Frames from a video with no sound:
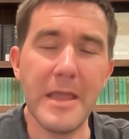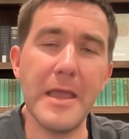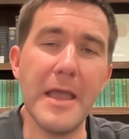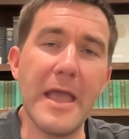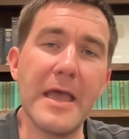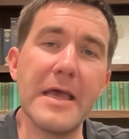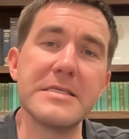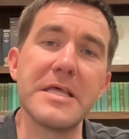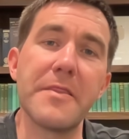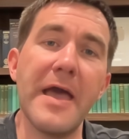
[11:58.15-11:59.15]

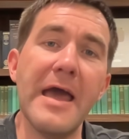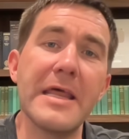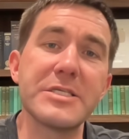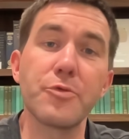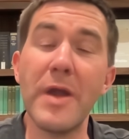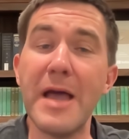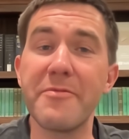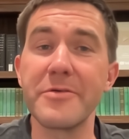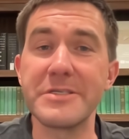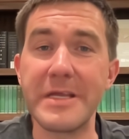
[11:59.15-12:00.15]
And that is a wrap
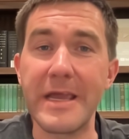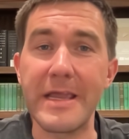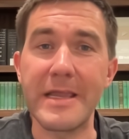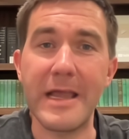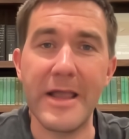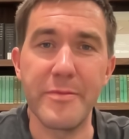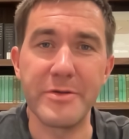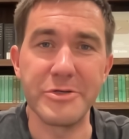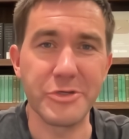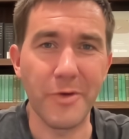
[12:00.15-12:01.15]
for today. I hope you
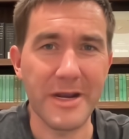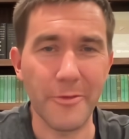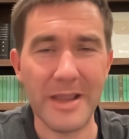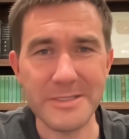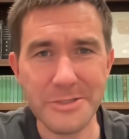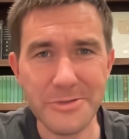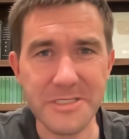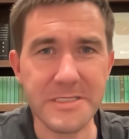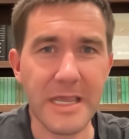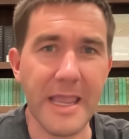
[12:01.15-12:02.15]
enjoyed our
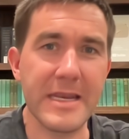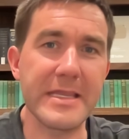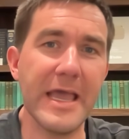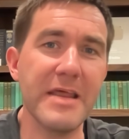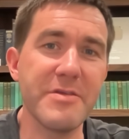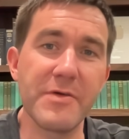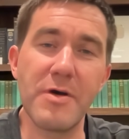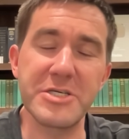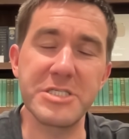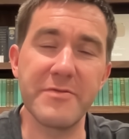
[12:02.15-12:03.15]
answers. And again, if you have a
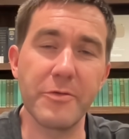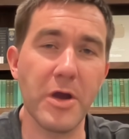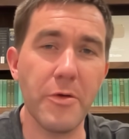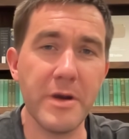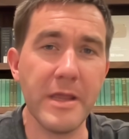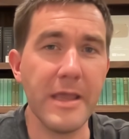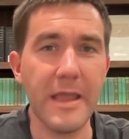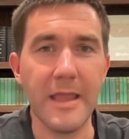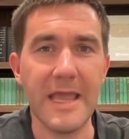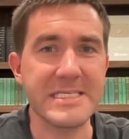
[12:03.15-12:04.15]
question of your own,
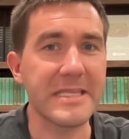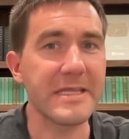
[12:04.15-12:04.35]
ask it in the